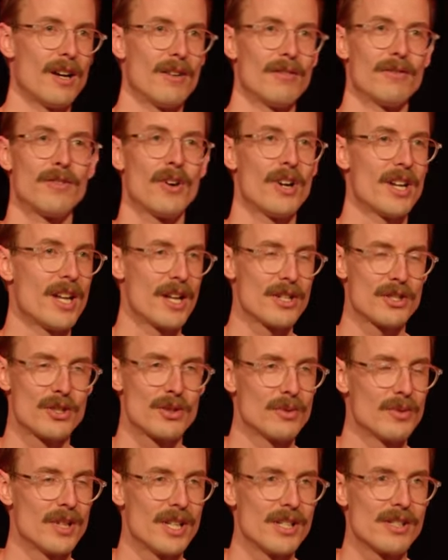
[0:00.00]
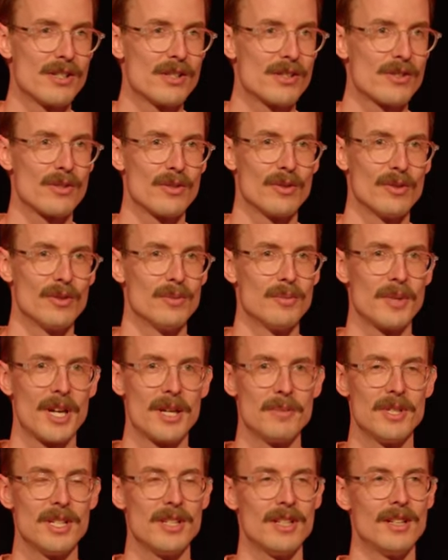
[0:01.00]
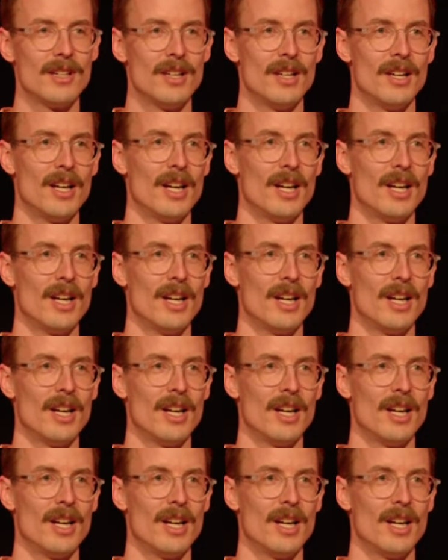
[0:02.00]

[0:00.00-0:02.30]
financial reasons, or maybe